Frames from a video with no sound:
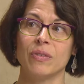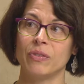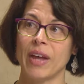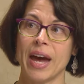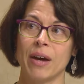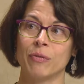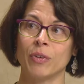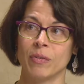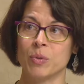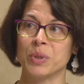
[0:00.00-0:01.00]
staff,
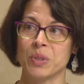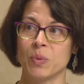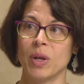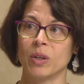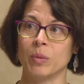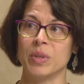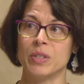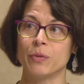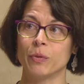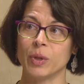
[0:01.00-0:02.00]
everyone is welcome.
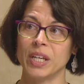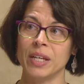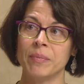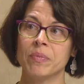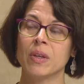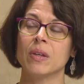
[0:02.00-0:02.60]
It's free.